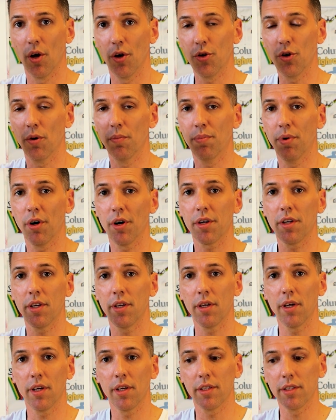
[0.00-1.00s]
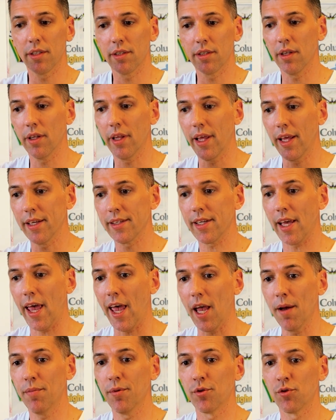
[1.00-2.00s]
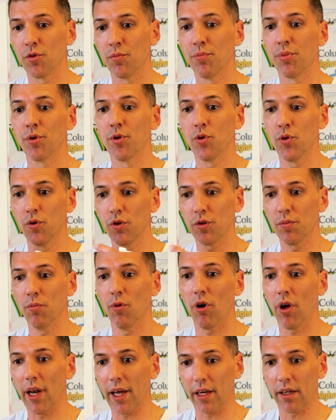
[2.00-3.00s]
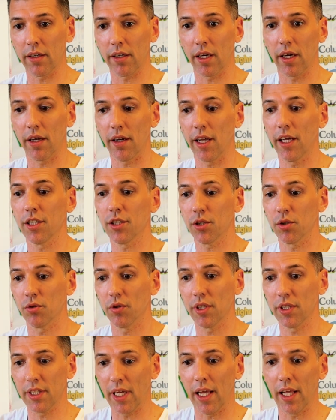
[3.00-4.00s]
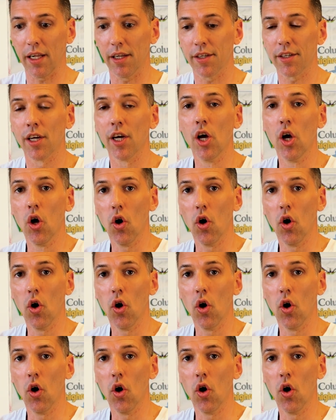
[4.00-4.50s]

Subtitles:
your body is able to produce more lactate as a result